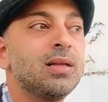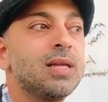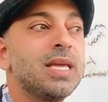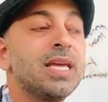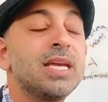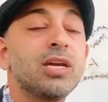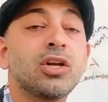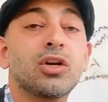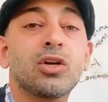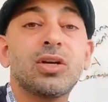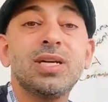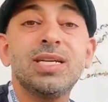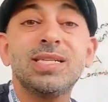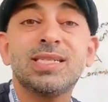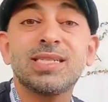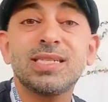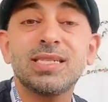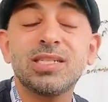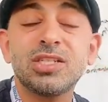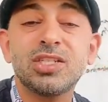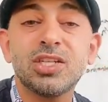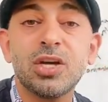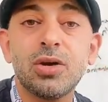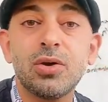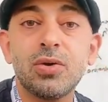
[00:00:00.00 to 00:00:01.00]

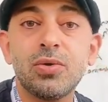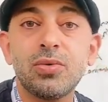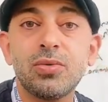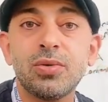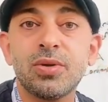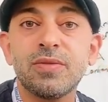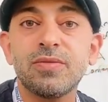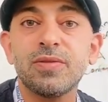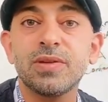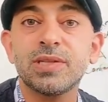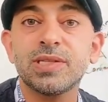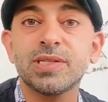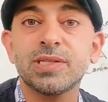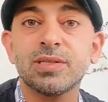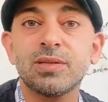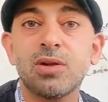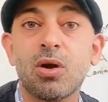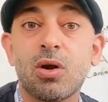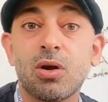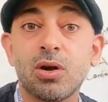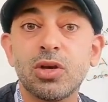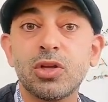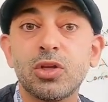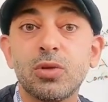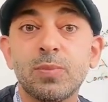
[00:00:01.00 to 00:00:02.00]
increasing tone if it's an
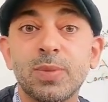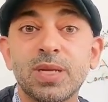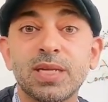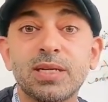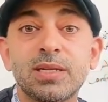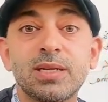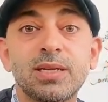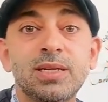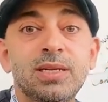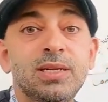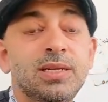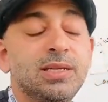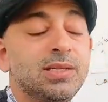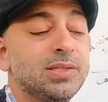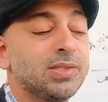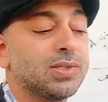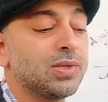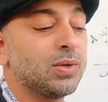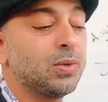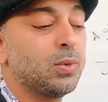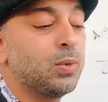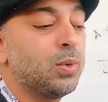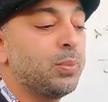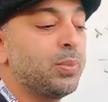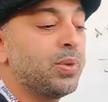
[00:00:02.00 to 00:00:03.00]
argument.
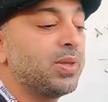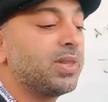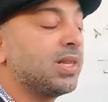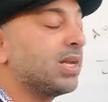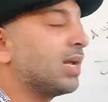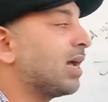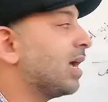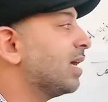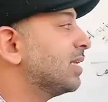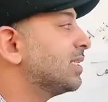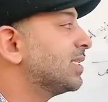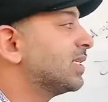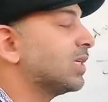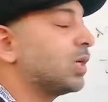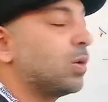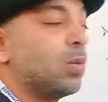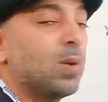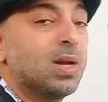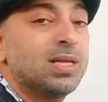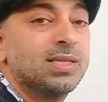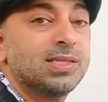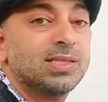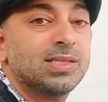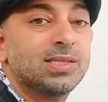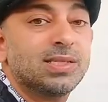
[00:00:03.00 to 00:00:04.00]
So we'll put the
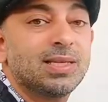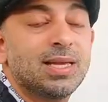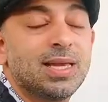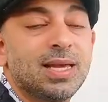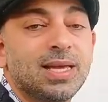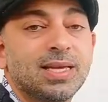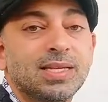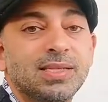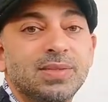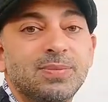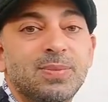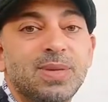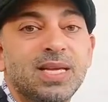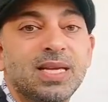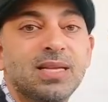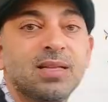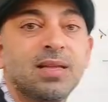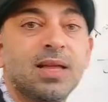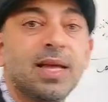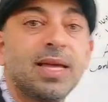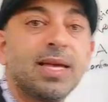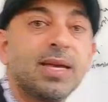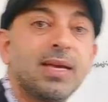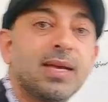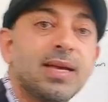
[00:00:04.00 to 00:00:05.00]
consequence as being
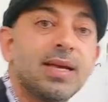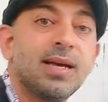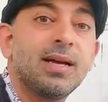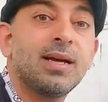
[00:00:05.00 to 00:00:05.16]
like